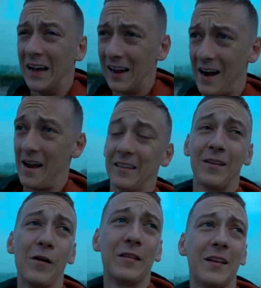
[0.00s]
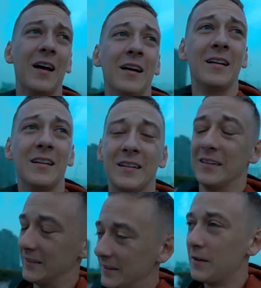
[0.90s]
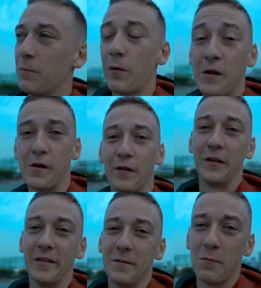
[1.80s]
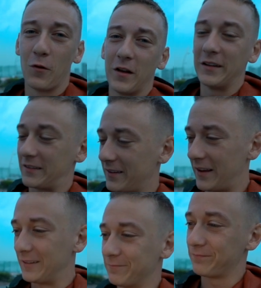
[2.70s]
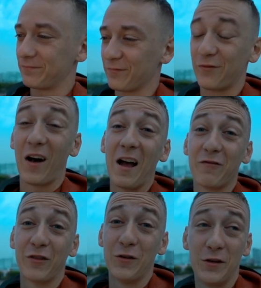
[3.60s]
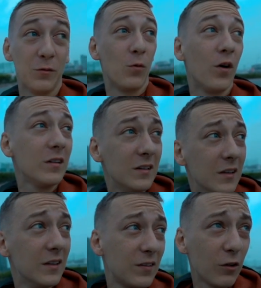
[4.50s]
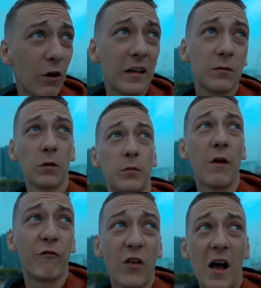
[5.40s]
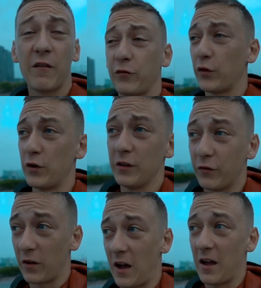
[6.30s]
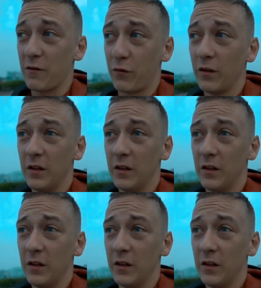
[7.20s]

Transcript: All right, so it's pretty early in the morning. It's like 5:31. Sunrise is supposed to be at 5:35.